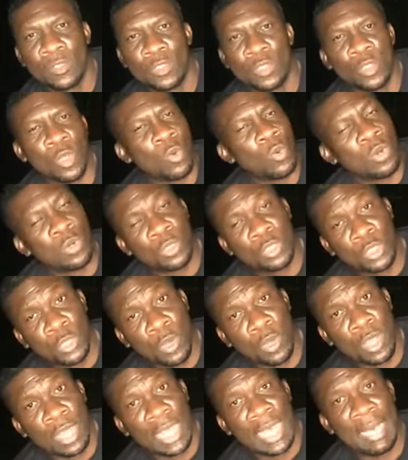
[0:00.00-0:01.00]
So we'll
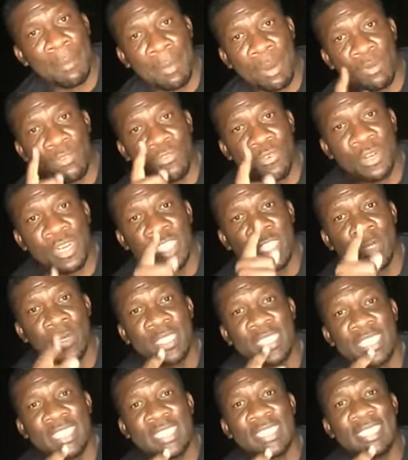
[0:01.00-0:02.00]
talk about Forest
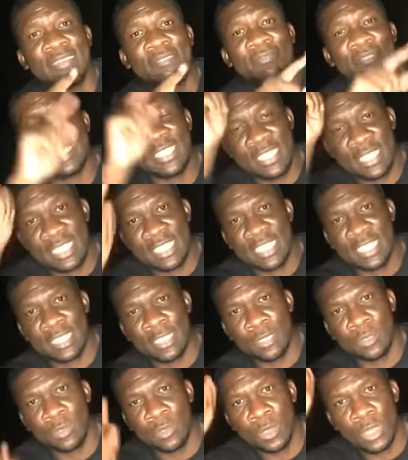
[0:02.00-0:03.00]
27
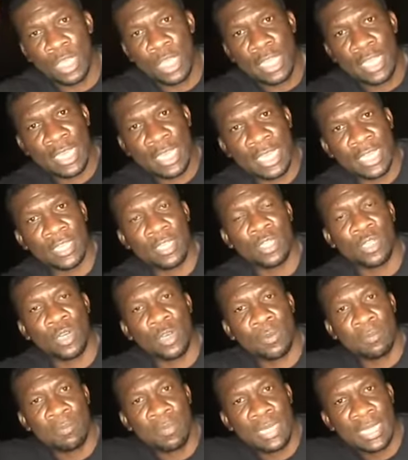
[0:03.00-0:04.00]
till
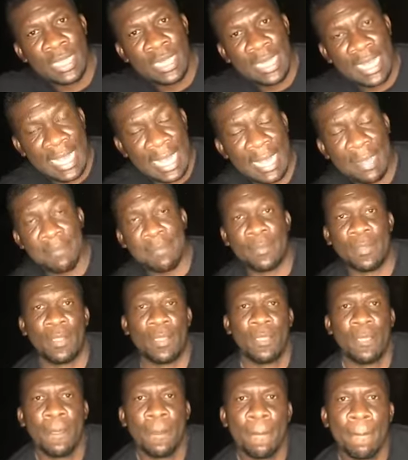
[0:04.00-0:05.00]
kingdom come.
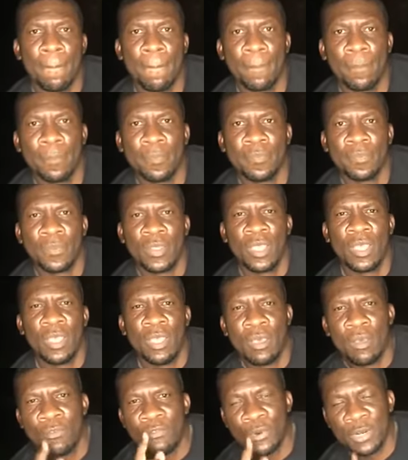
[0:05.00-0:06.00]

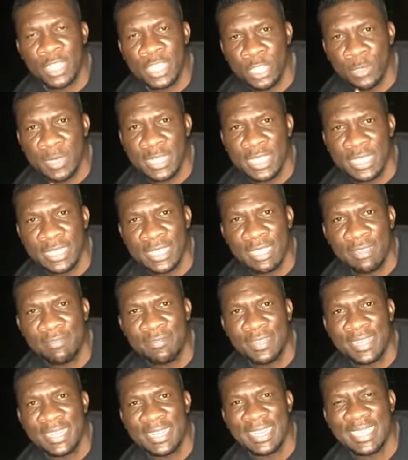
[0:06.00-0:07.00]
Forest
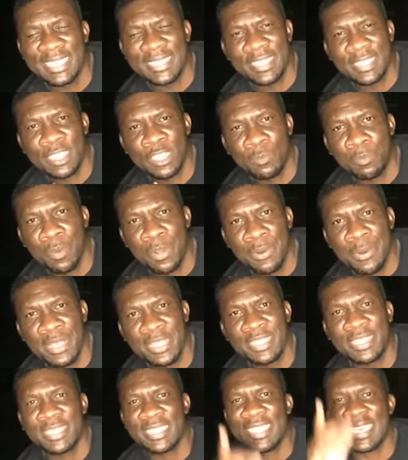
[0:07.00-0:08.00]
27 is
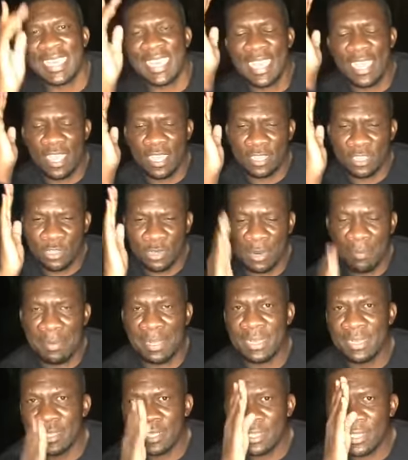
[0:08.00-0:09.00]
experiencing a
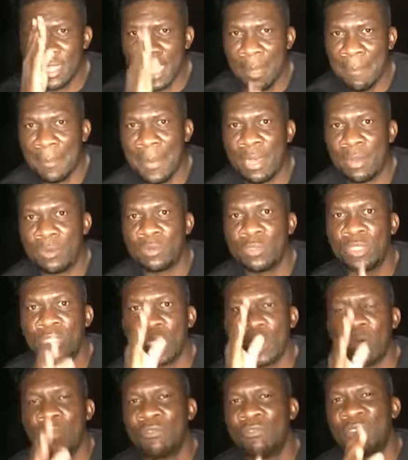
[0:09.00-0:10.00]
tremendous
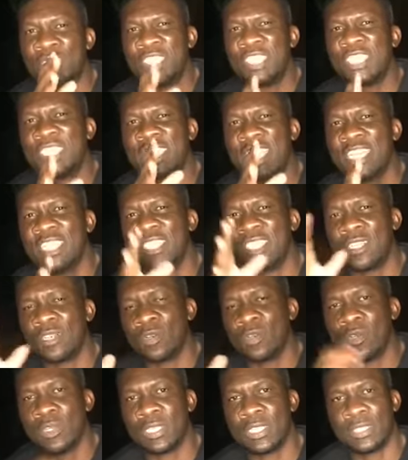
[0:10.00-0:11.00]
amount of
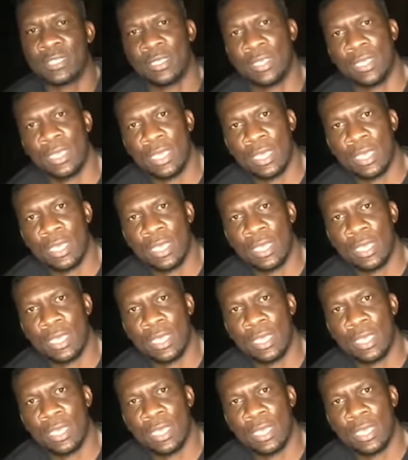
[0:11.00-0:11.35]
vegetation loss.